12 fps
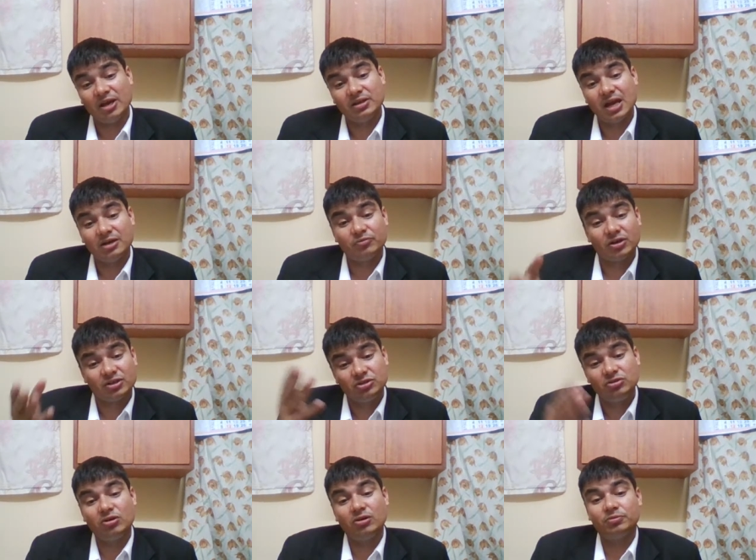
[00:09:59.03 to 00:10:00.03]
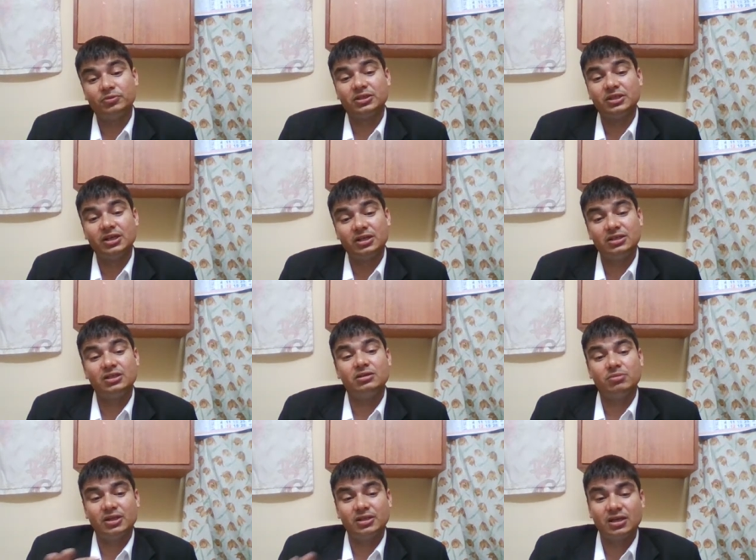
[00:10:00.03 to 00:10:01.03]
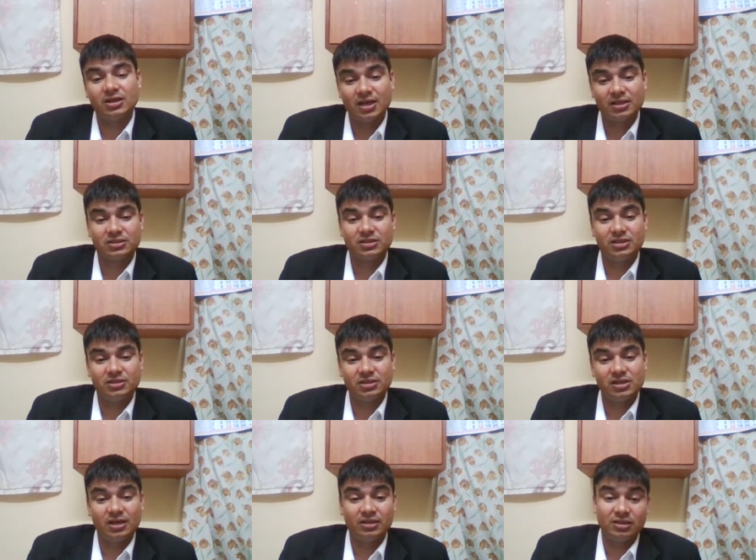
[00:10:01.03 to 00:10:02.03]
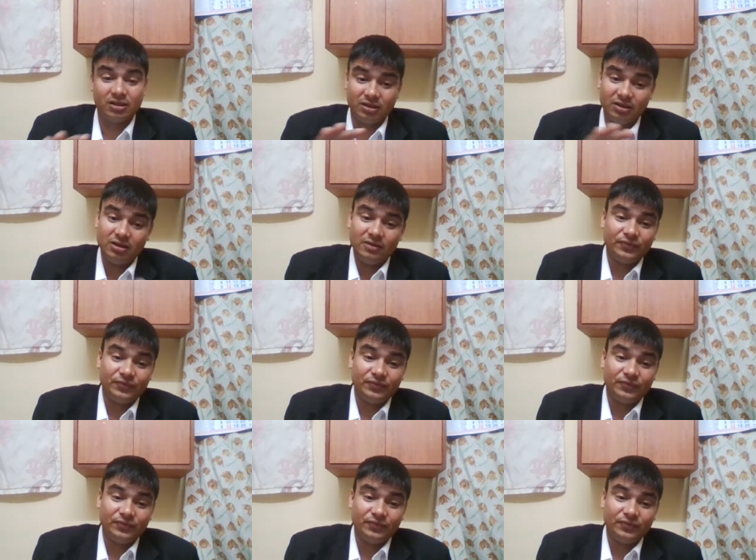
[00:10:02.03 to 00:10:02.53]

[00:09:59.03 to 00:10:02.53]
By that virtue of created by that legislature and